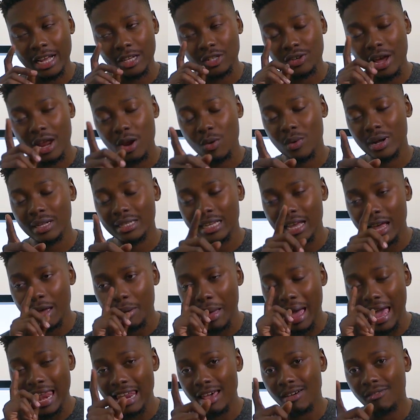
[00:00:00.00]
I tried it one
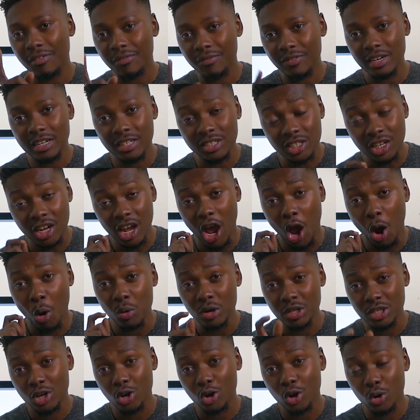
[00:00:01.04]
time, I never finished. It
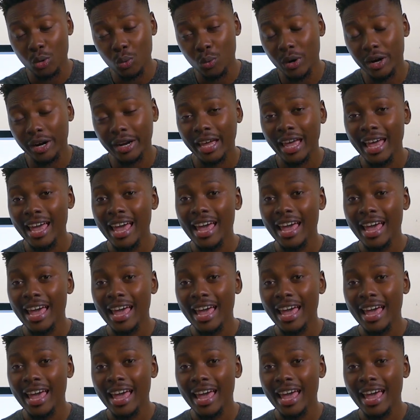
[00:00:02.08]
was a lot of work.